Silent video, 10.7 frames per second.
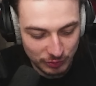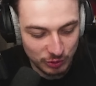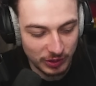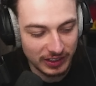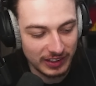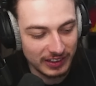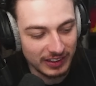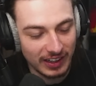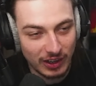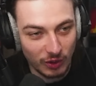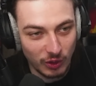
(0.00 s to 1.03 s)
drinking
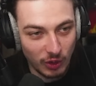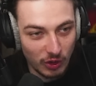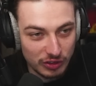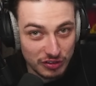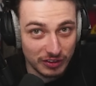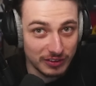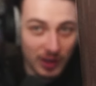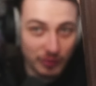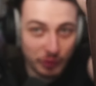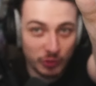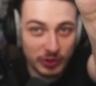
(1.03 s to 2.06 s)
a concoction
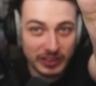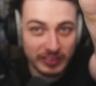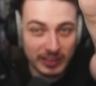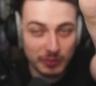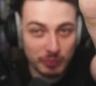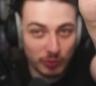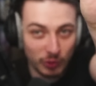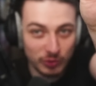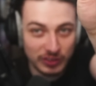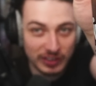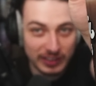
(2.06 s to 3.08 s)
of creatine,
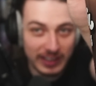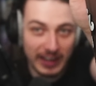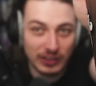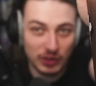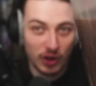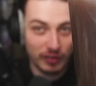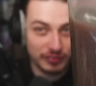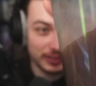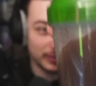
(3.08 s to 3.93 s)
protein, and coffee.